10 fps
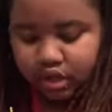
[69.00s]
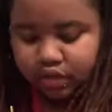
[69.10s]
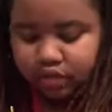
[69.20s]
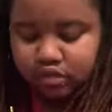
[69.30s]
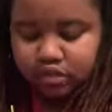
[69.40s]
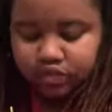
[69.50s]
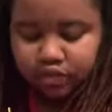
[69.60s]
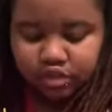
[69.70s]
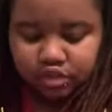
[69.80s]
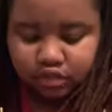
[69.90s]
That was the
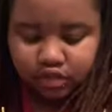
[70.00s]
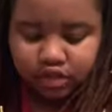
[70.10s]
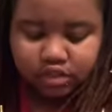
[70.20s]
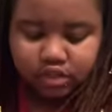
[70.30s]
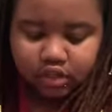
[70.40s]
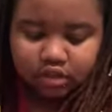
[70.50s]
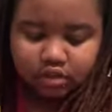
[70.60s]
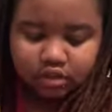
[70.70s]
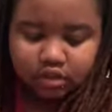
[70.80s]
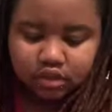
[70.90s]
first garage sale.
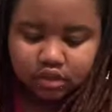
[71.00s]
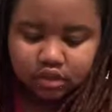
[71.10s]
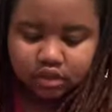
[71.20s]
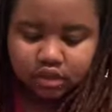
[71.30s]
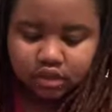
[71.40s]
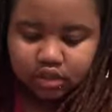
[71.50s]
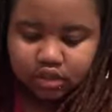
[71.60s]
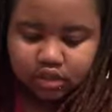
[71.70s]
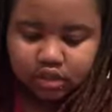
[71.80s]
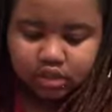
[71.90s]

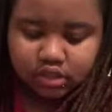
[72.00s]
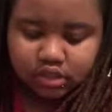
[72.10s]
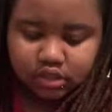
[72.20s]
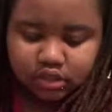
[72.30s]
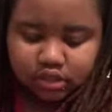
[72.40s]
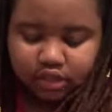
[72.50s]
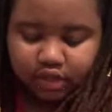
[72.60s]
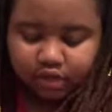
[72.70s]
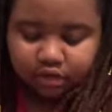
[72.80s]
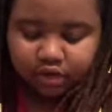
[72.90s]
This is the
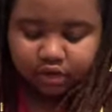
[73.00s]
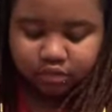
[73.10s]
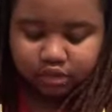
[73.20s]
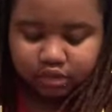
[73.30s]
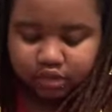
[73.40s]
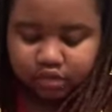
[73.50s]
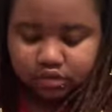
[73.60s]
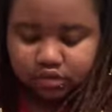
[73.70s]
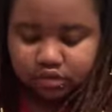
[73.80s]
second one I went to.